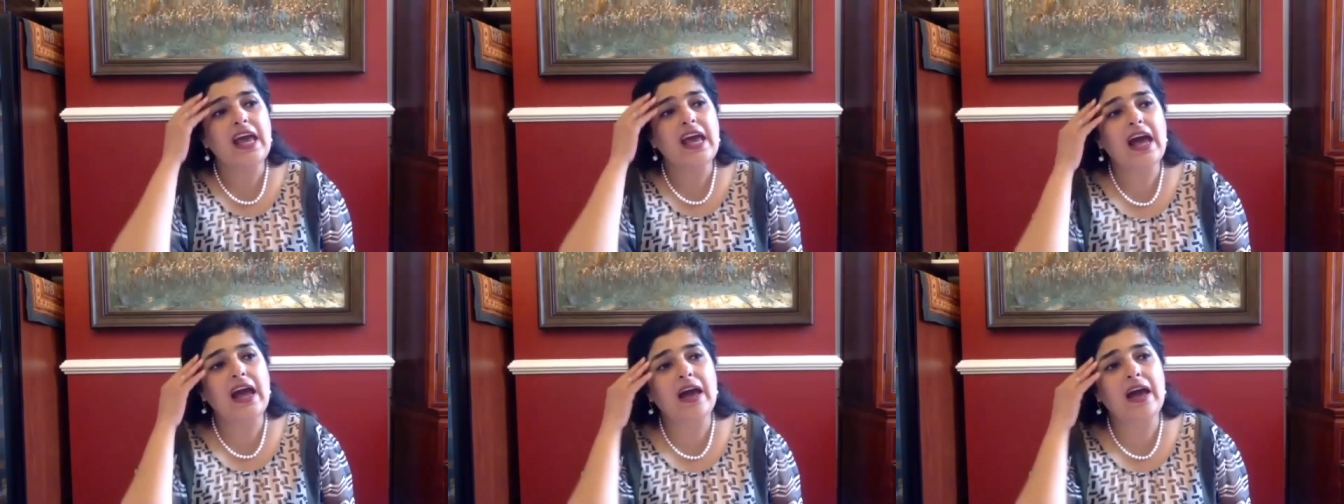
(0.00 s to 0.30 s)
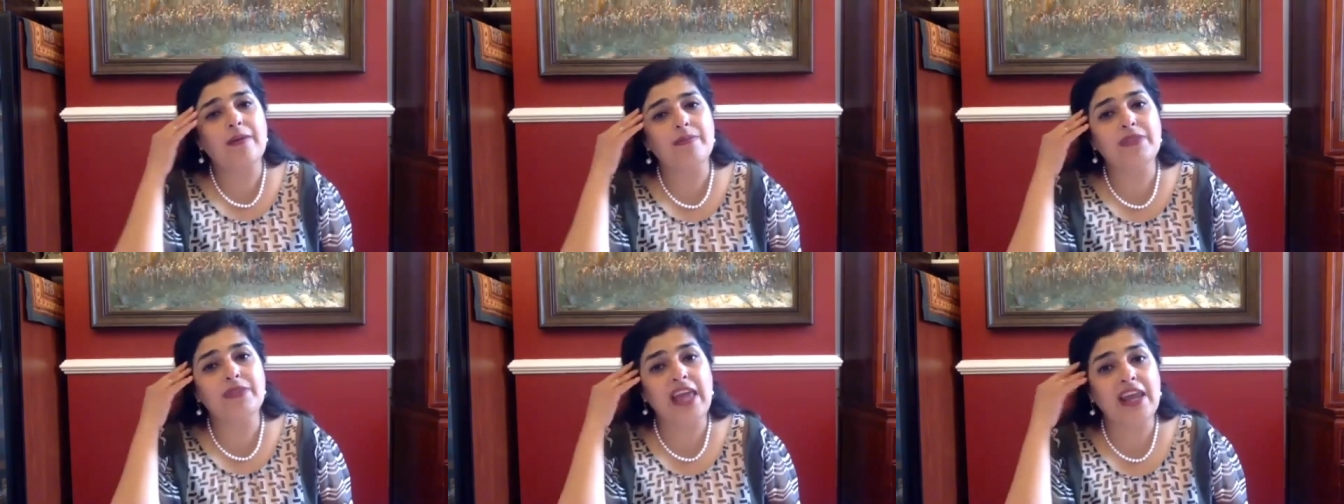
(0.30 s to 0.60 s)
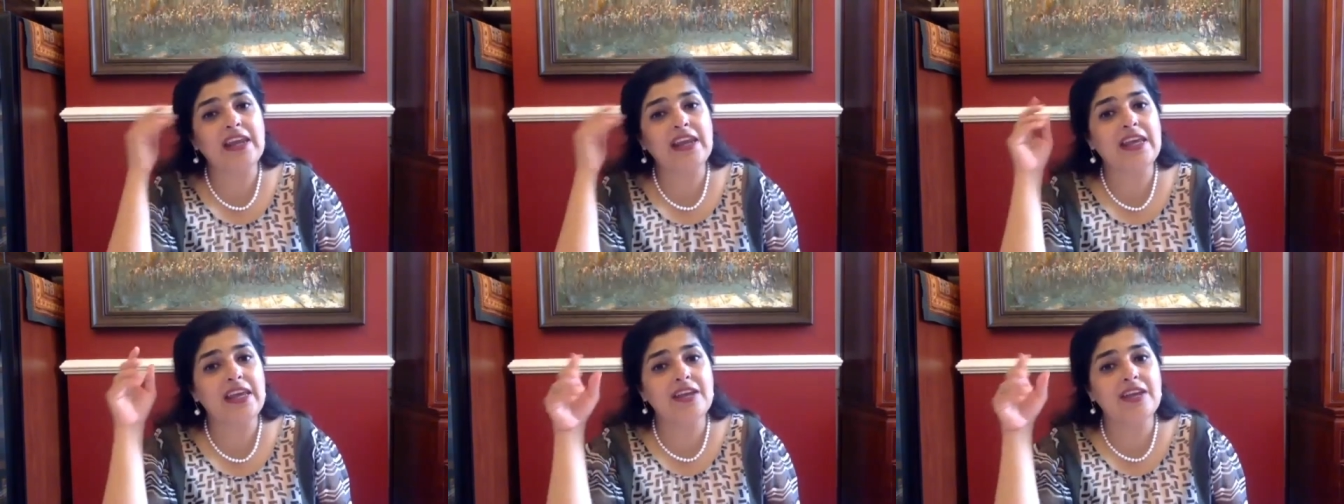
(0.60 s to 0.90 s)
um,
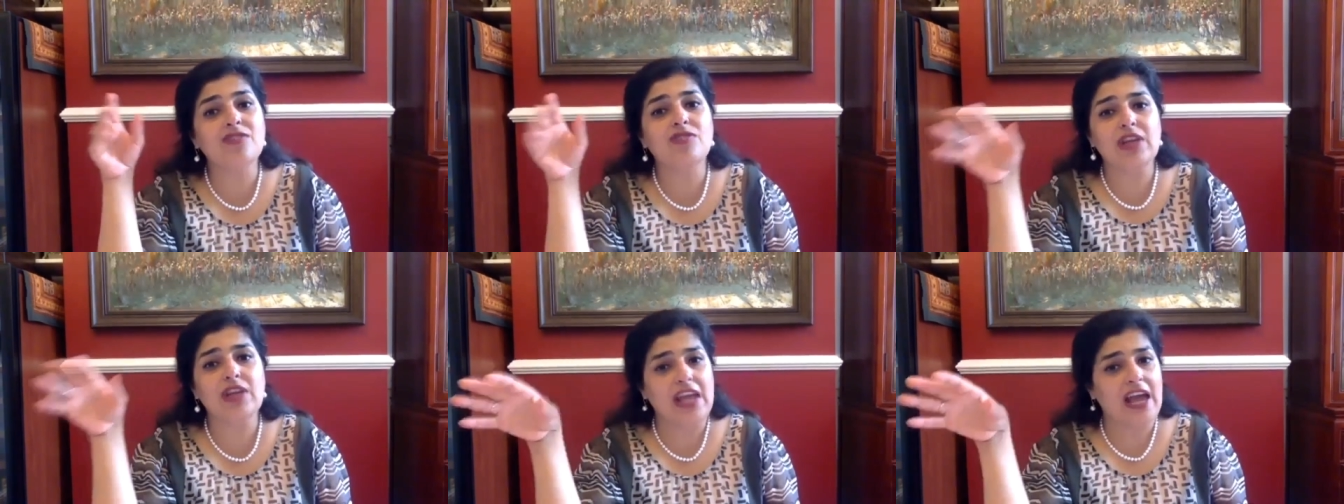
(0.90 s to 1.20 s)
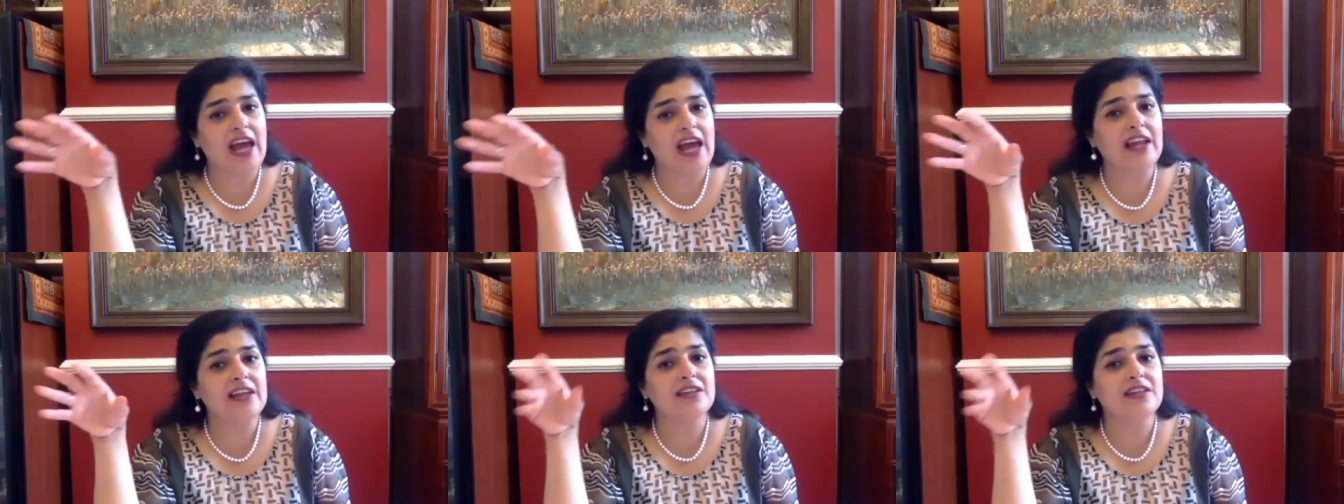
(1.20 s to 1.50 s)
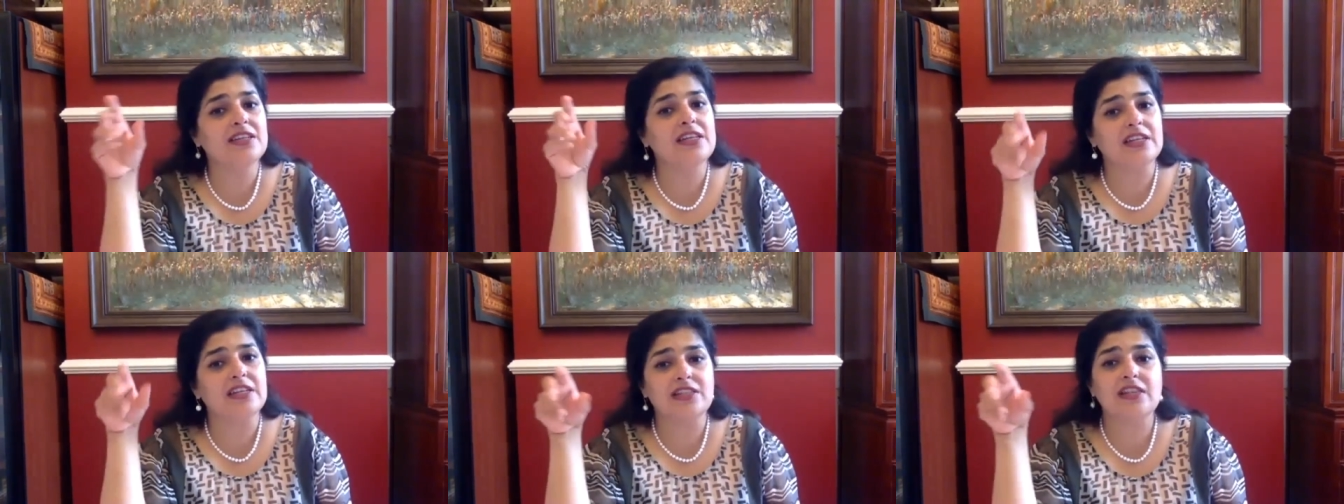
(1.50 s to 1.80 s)
then in
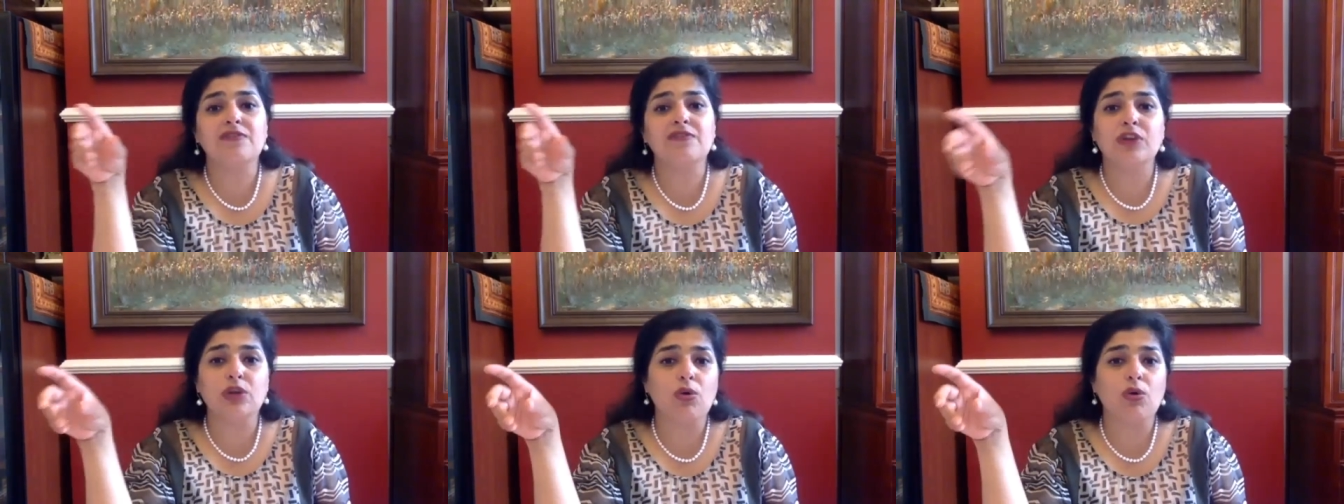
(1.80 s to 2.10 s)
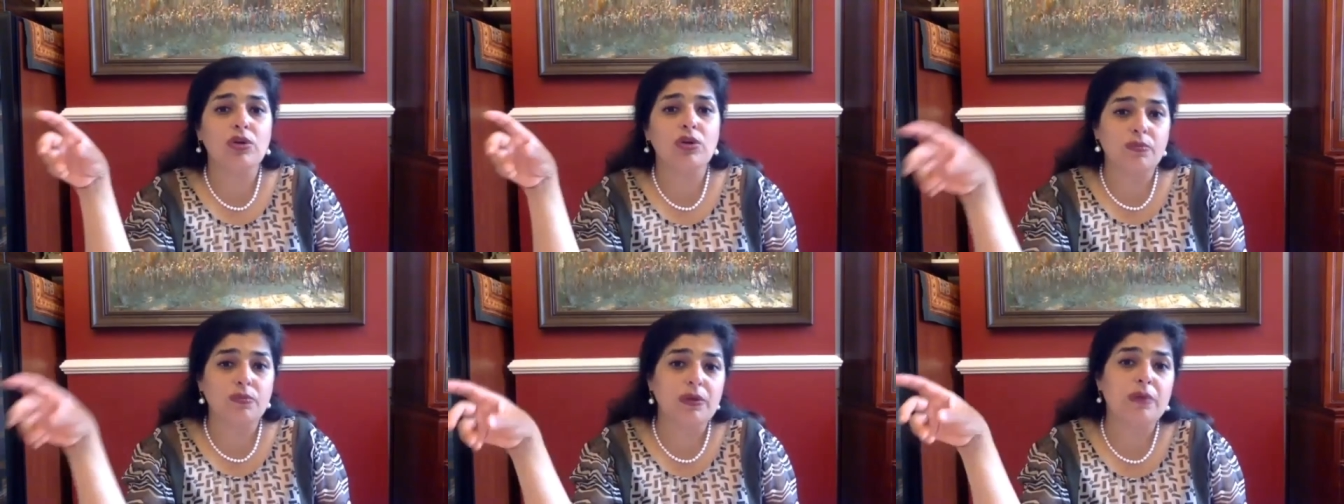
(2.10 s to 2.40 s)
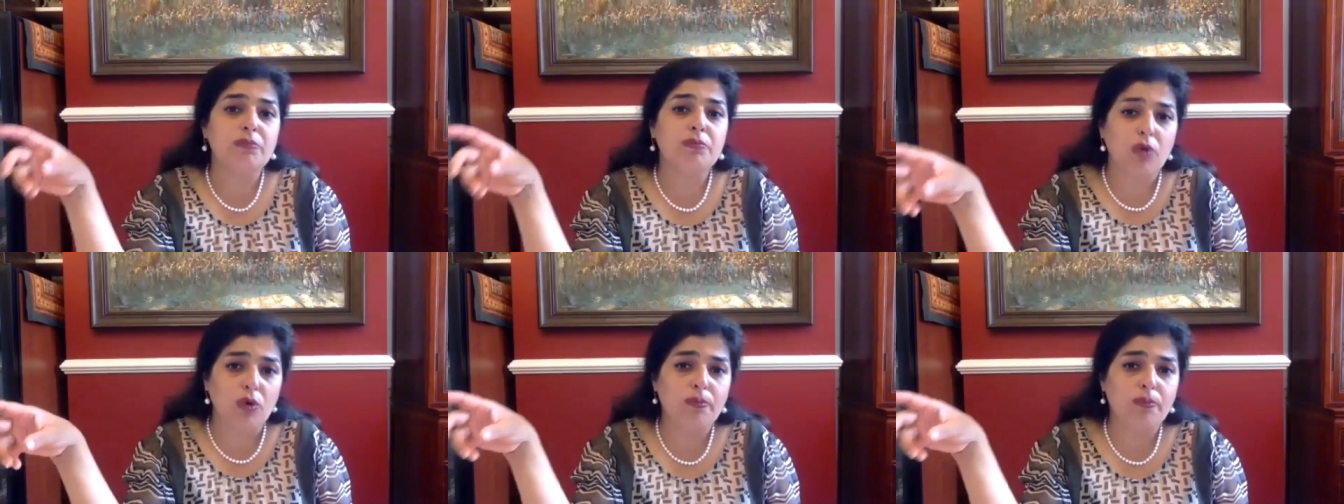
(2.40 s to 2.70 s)
reality it's even going to be
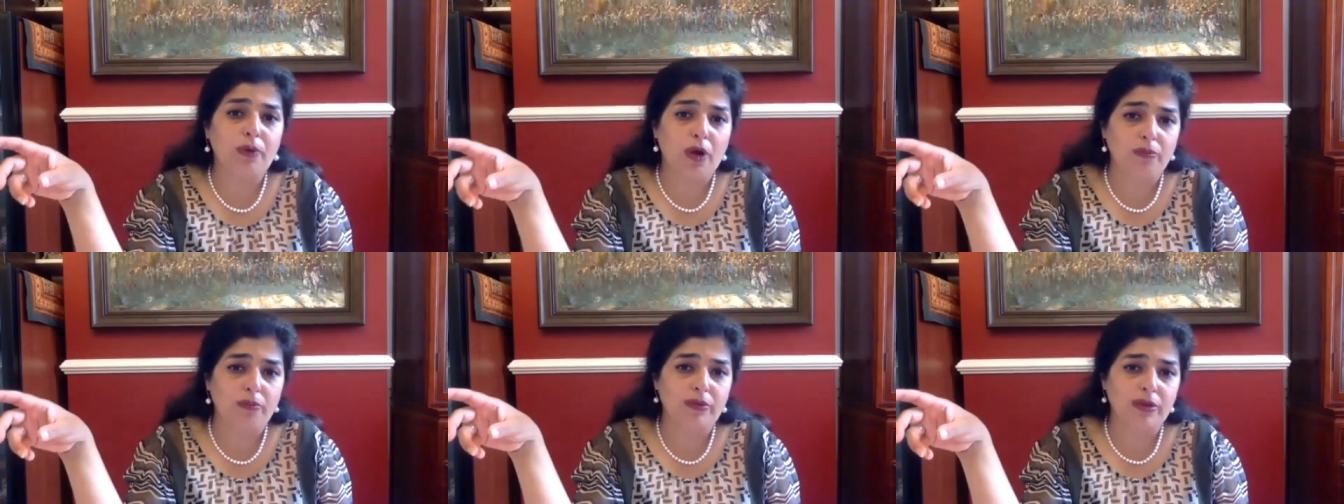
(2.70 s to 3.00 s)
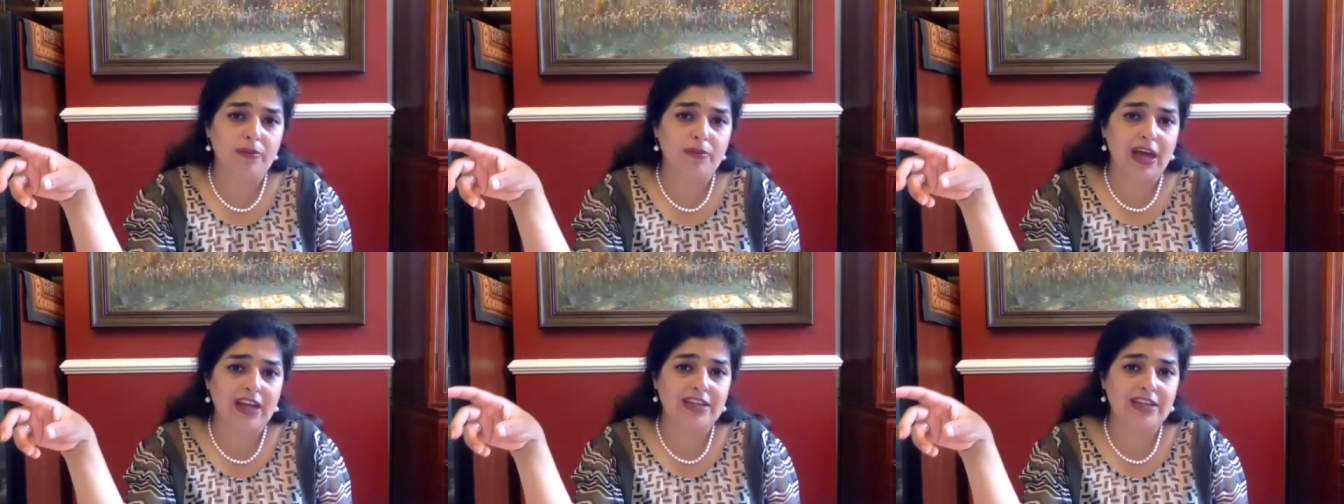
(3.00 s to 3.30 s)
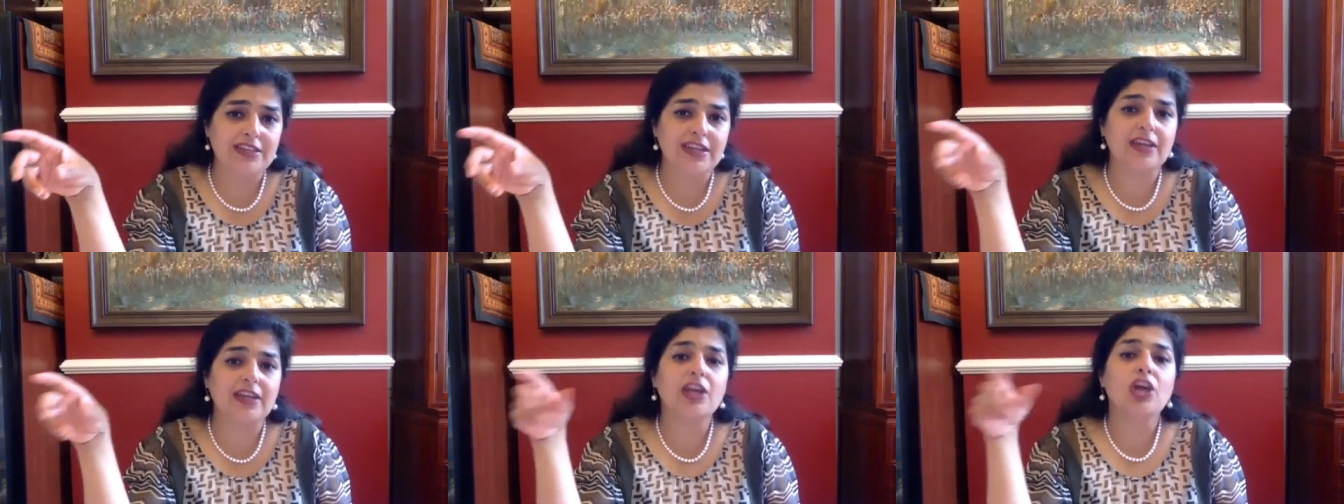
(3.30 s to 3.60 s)
more
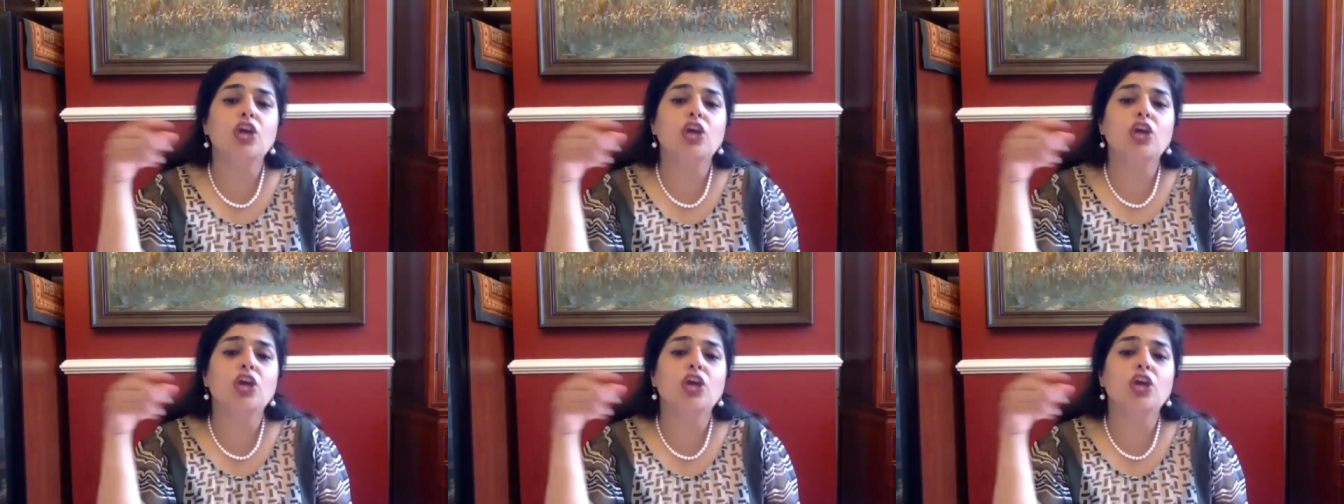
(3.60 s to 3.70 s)
problematic